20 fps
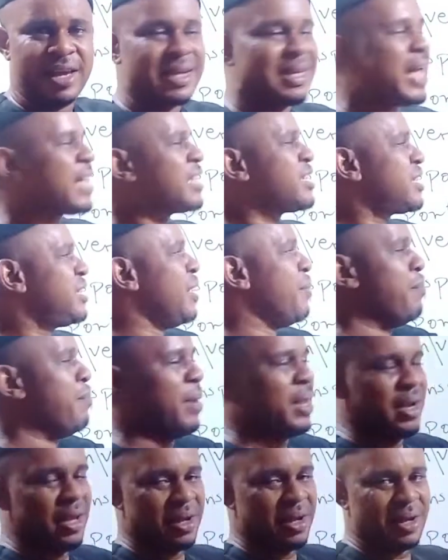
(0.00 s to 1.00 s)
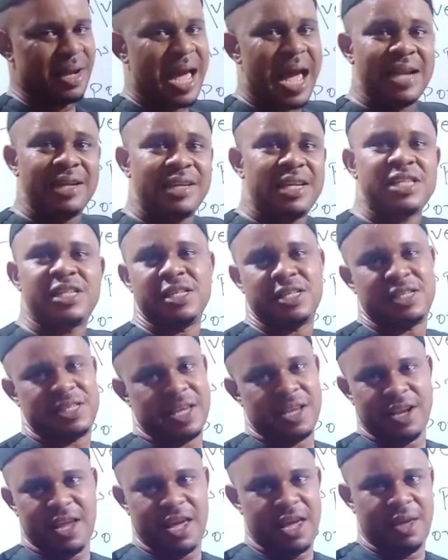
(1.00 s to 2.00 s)
That's the meaning, and this is
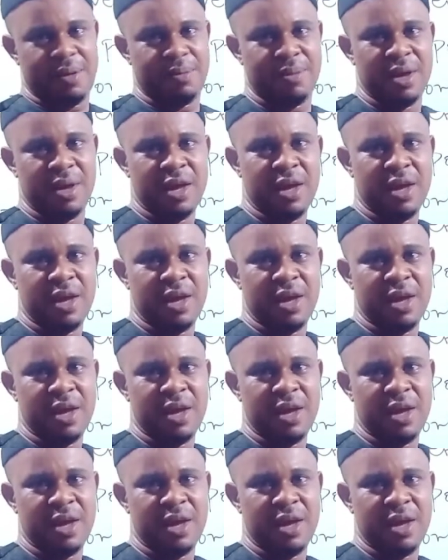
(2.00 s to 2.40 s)
a name.